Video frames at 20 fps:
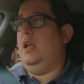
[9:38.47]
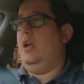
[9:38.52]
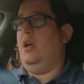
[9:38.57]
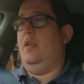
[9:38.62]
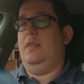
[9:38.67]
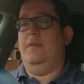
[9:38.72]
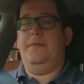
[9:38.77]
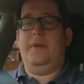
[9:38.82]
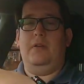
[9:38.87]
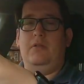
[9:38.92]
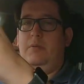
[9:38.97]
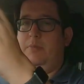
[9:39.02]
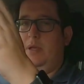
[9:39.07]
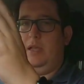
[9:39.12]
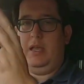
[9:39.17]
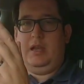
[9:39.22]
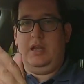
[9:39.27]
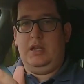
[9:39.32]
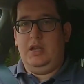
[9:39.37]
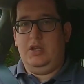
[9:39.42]
at the very
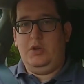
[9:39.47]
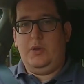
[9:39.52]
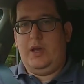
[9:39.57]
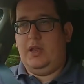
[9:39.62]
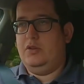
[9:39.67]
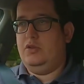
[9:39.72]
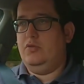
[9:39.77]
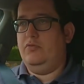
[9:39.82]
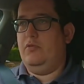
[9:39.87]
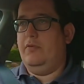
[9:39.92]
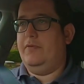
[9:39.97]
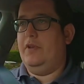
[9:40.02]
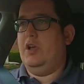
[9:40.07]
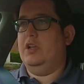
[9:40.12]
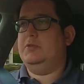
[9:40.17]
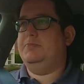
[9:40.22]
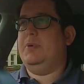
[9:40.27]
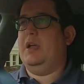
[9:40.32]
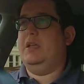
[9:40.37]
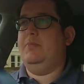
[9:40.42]
beginning and you had your
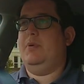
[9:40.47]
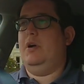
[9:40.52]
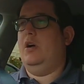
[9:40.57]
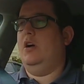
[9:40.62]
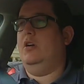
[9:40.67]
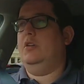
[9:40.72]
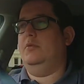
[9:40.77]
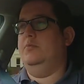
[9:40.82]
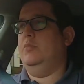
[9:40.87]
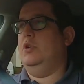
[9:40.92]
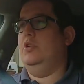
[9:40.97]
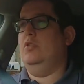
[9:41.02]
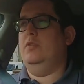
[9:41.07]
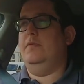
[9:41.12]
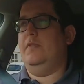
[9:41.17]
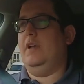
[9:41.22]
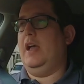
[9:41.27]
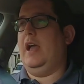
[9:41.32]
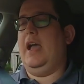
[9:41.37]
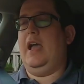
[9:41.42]
reverse bay park
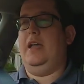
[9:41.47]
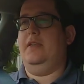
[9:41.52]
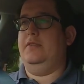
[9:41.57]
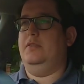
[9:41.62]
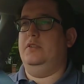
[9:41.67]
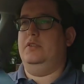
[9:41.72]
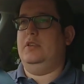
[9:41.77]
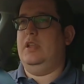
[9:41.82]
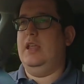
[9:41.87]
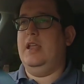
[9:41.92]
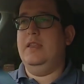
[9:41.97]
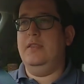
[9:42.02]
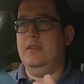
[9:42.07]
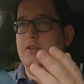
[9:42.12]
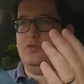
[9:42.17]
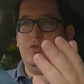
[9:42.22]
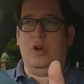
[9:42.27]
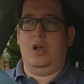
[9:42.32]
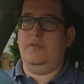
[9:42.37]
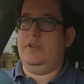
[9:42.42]
manoeuvre in the
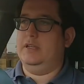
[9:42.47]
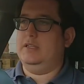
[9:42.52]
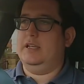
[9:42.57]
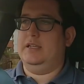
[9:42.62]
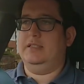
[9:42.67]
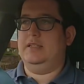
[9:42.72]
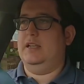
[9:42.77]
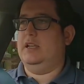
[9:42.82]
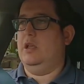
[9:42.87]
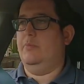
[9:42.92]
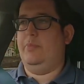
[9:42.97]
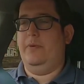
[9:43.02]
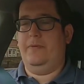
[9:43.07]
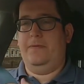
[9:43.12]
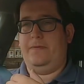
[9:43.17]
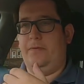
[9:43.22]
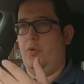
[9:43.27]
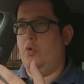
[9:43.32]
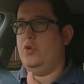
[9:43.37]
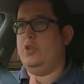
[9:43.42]
driving test centre
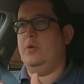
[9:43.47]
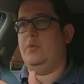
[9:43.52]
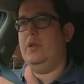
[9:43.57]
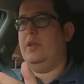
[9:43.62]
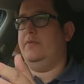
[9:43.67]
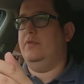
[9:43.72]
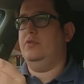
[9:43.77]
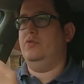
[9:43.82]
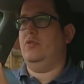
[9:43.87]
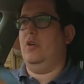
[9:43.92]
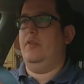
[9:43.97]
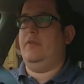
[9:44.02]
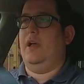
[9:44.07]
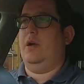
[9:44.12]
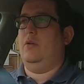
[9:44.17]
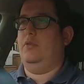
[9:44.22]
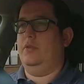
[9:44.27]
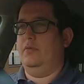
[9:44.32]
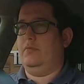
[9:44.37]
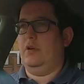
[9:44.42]
before you even drove
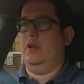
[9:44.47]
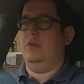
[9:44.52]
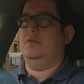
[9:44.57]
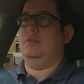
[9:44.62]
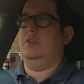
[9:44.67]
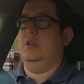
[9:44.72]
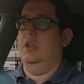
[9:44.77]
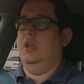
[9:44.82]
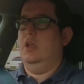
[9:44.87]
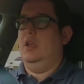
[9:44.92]
out on the roads,